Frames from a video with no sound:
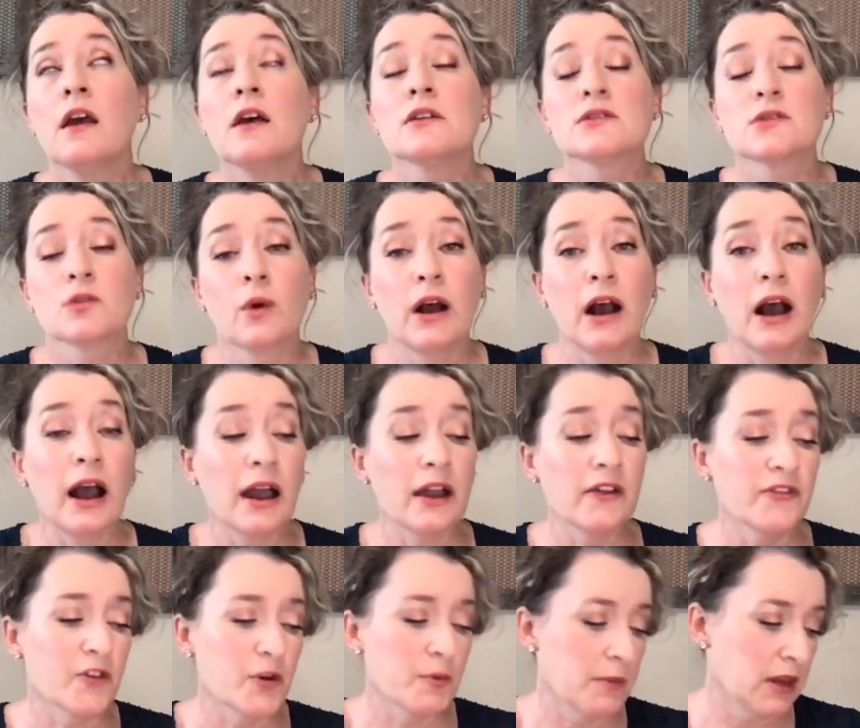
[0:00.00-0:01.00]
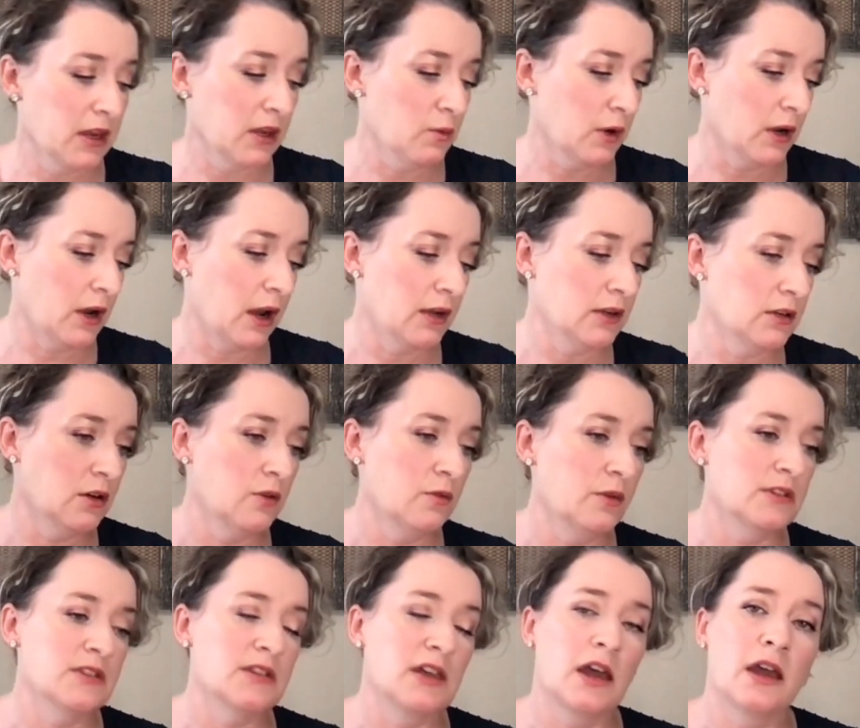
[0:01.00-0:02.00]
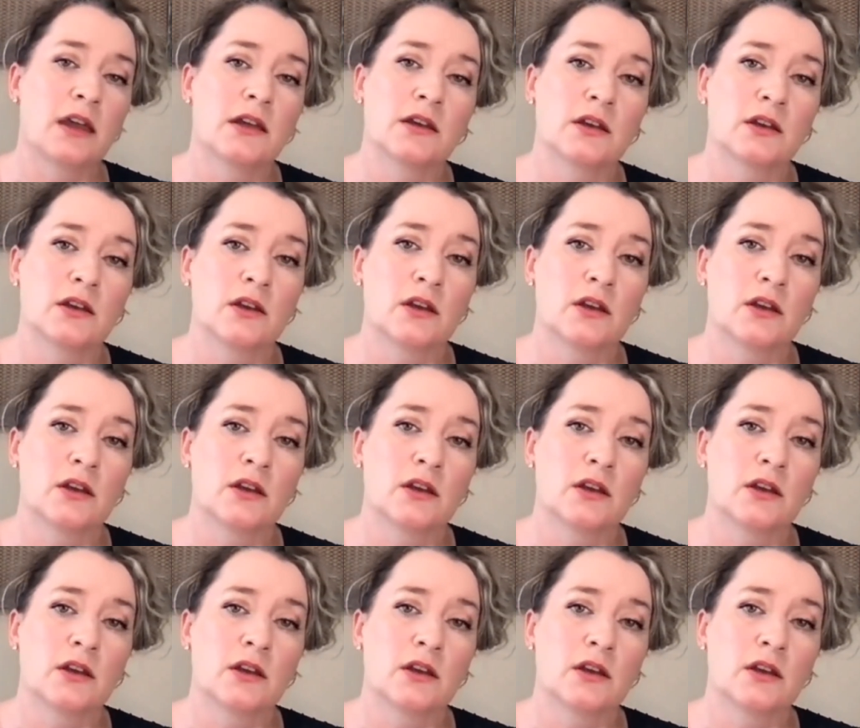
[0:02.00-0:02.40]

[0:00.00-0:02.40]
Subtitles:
So for me, what I know is that